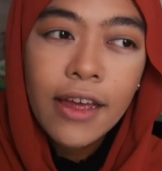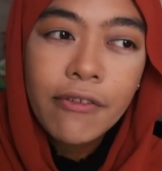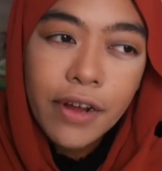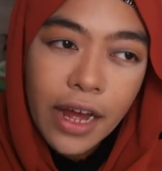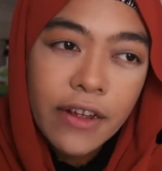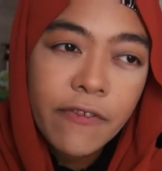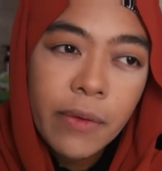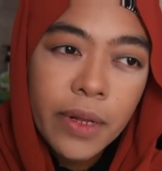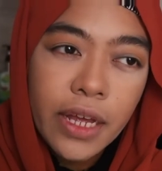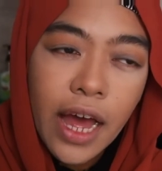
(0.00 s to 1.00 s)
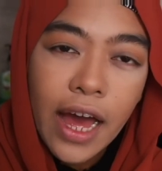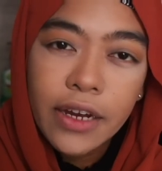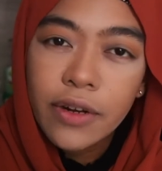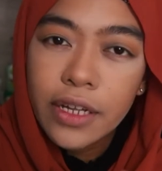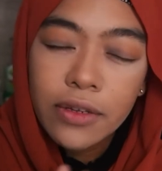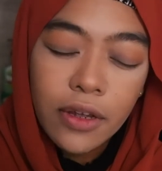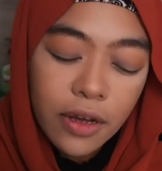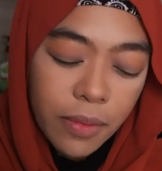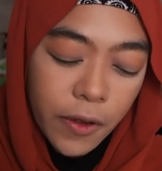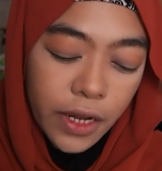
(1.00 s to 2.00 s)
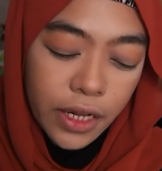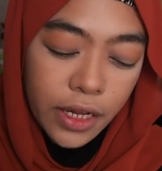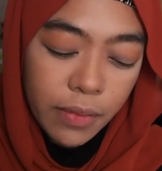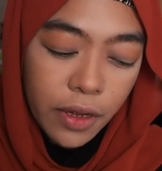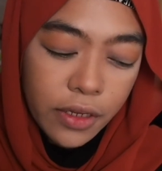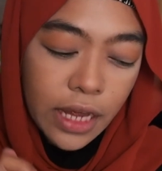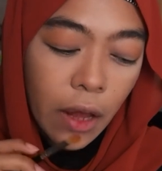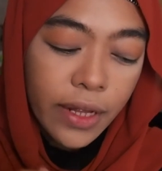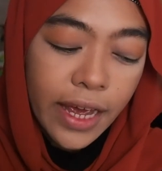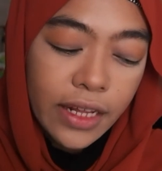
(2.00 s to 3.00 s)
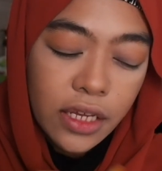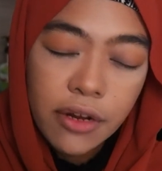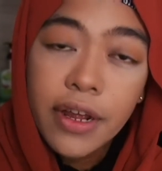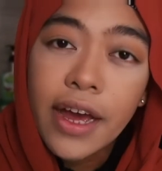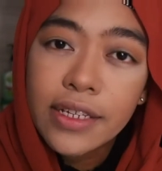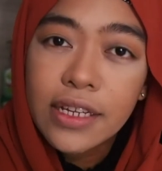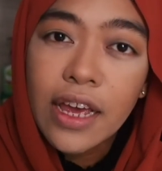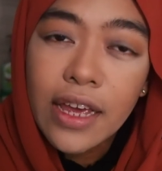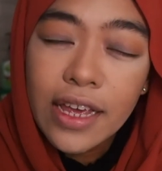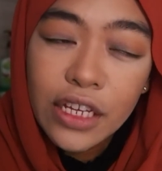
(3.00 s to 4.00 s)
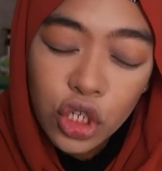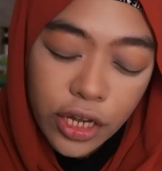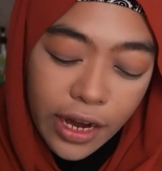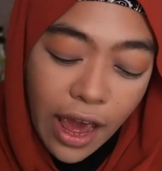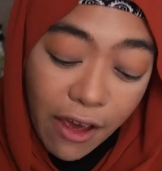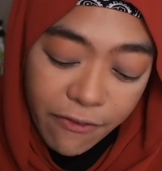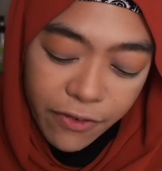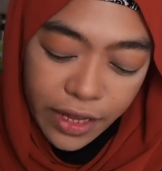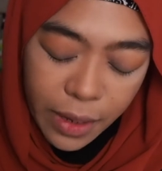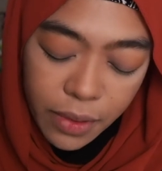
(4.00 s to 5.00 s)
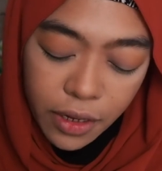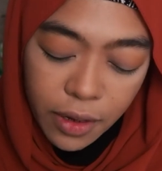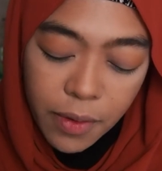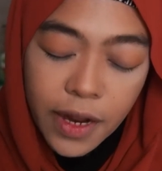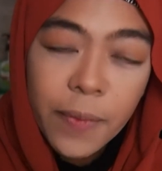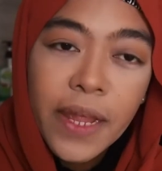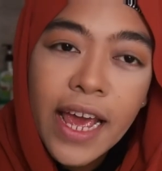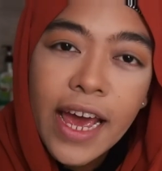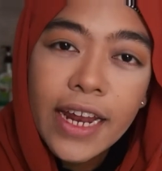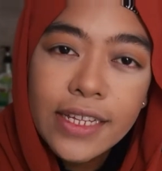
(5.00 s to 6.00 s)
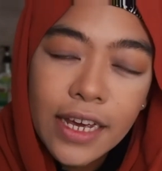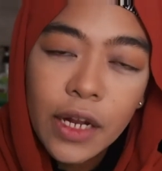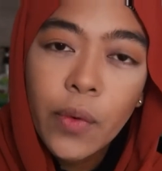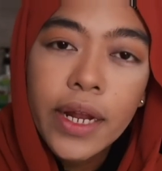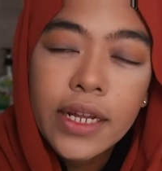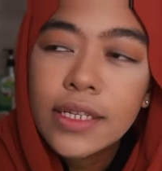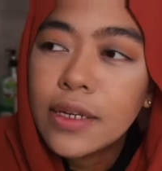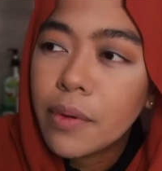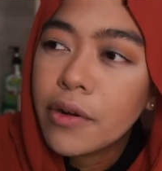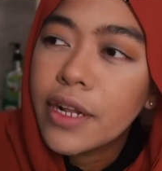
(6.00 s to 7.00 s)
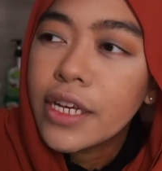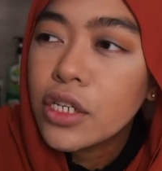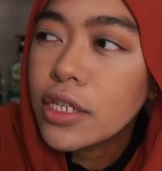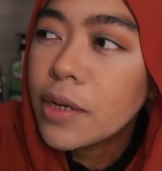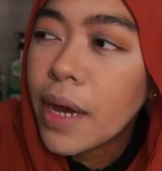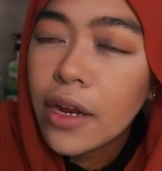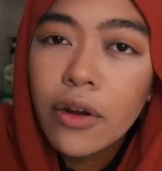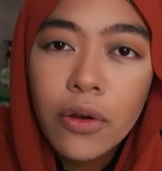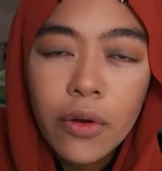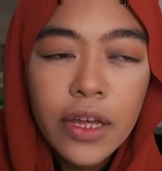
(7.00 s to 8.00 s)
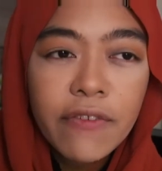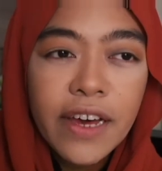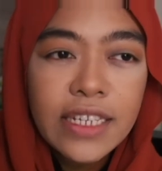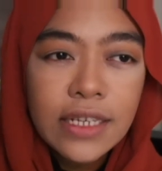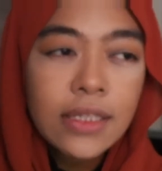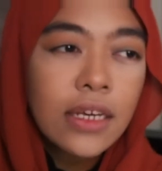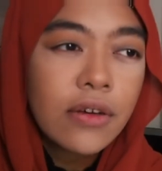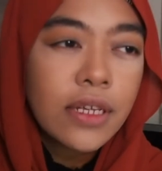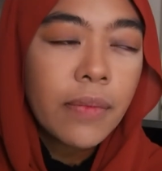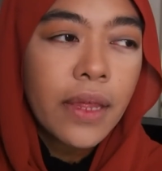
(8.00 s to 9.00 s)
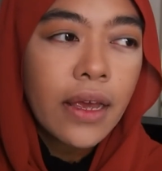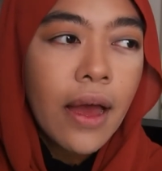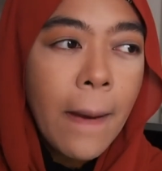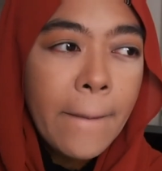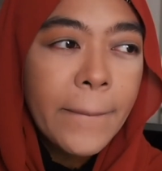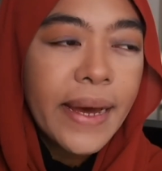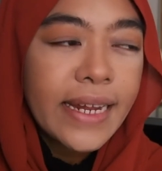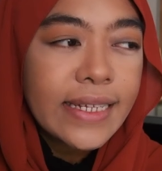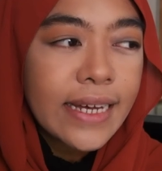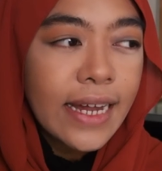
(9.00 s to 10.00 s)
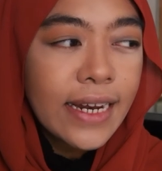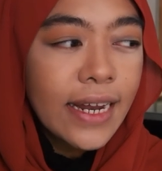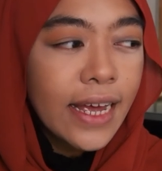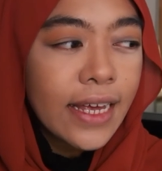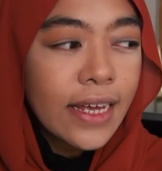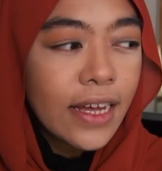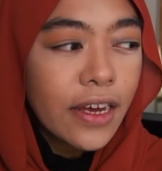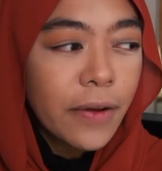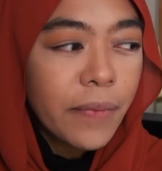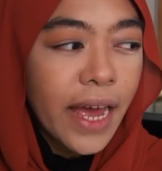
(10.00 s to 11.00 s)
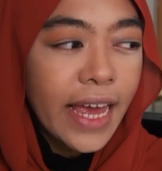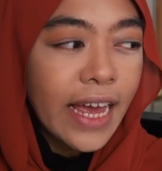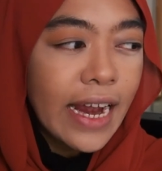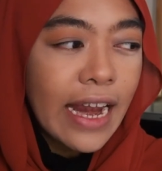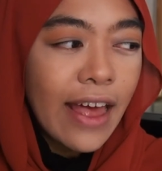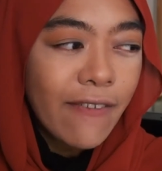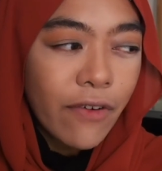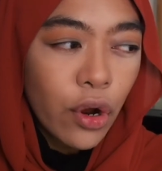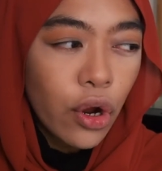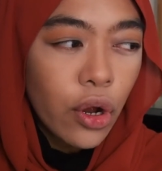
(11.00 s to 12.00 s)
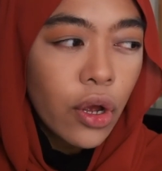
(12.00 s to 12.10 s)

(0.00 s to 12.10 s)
regarding family, I don't like to talk about it because I will get teary eyes each and every time I talk about it. And the second one is about relationship. I don't know if I jinx it or something, but it's kind of like I can never